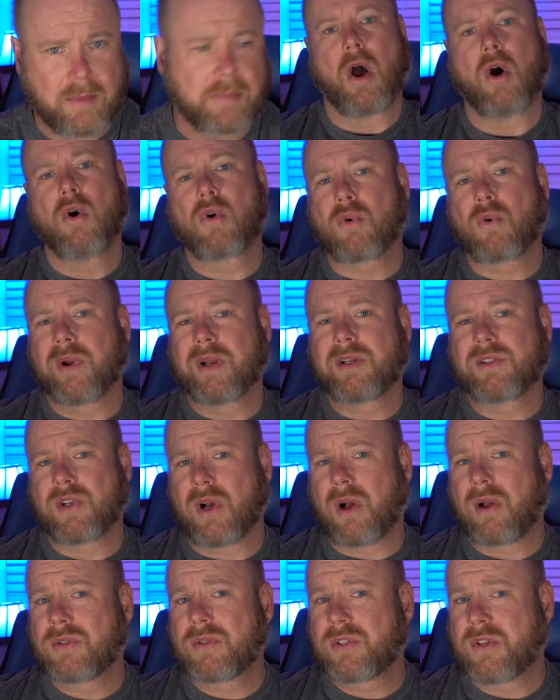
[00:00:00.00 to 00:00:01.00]
Oak Ridge
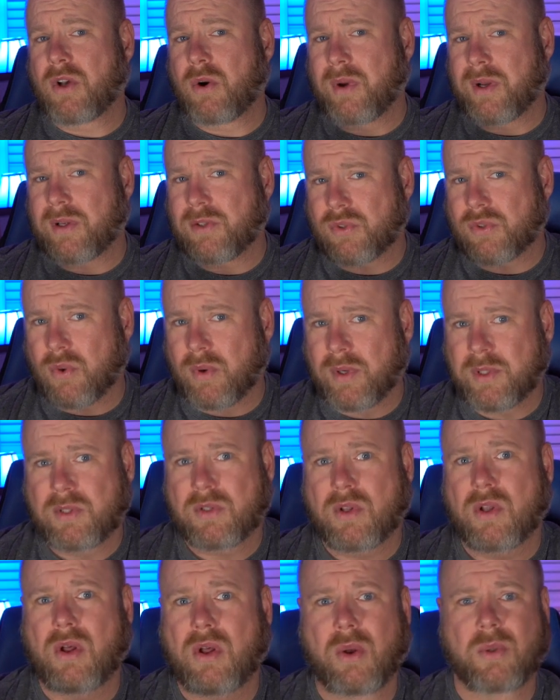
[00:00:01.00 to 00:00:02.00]
also enjoys
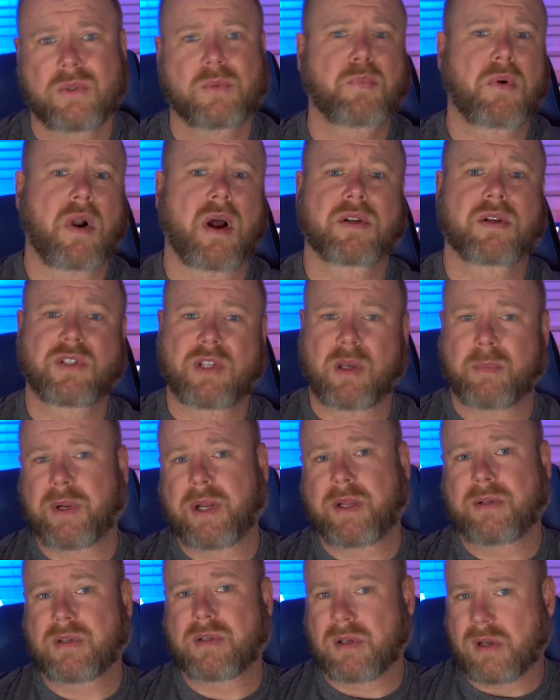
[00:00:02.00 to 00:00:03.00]
close
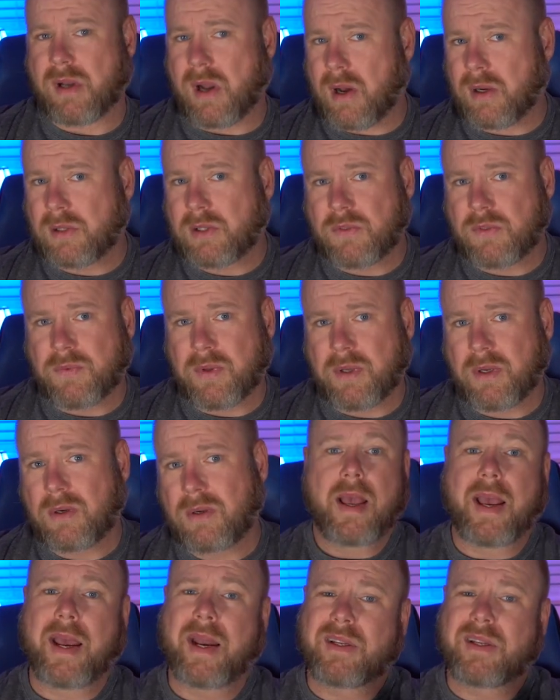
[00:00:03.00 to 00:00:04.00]
proximity to
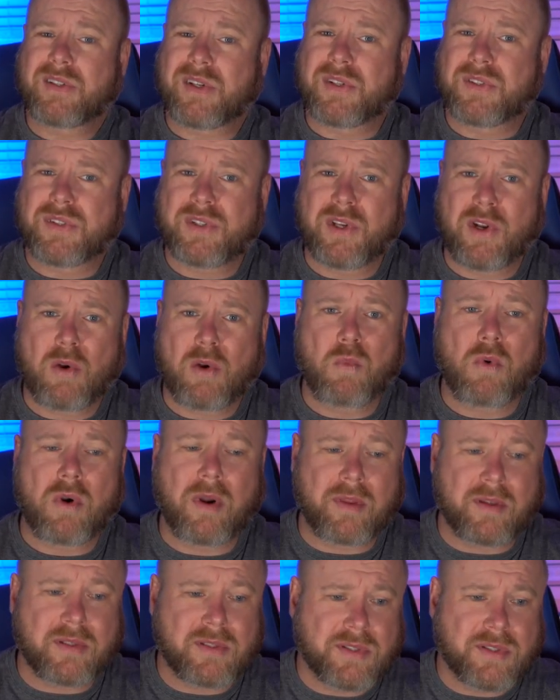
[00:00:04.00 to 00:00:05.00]
Knoxville and is considered one
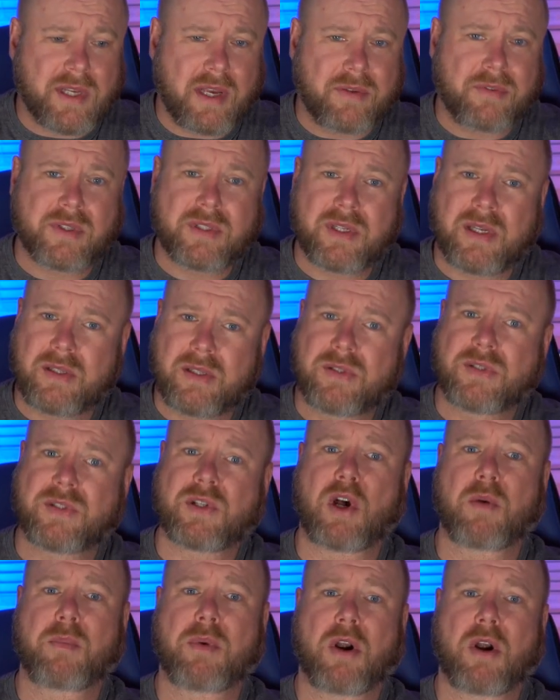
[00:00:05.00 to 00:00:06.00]
of the 17
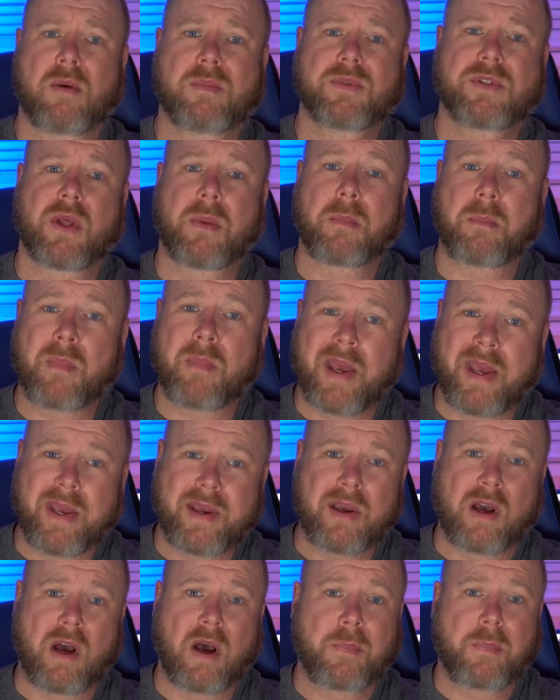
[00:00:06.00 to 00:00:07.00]
suburbs that
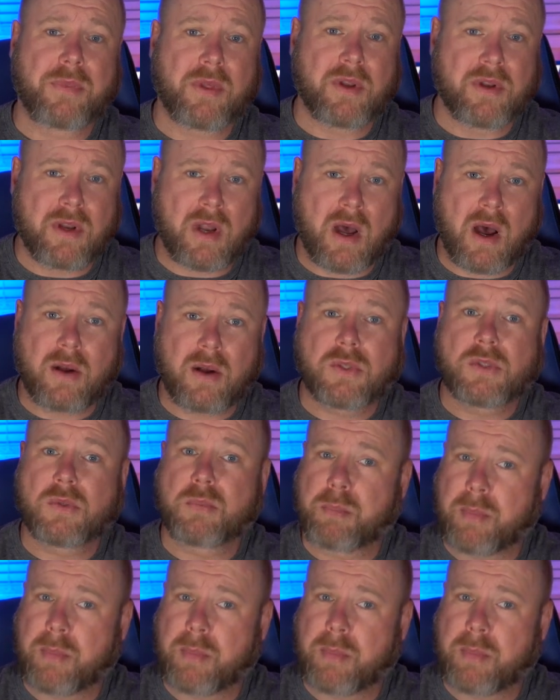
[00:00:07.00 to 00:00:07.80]
make up the Knox